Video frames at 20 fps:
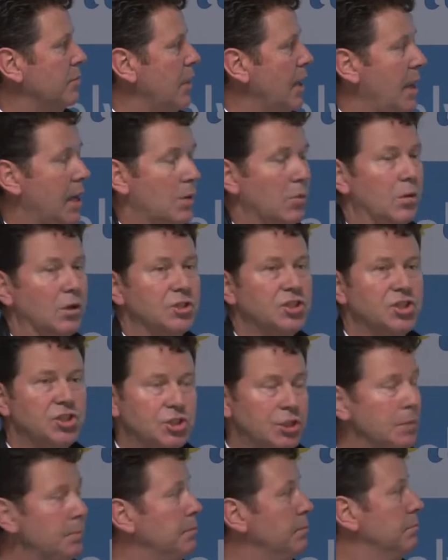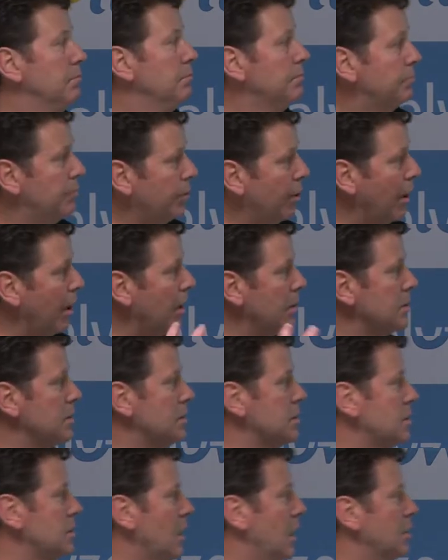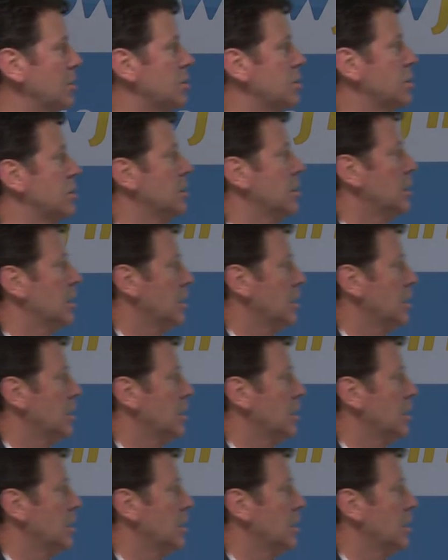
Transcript: How do I ship products and such?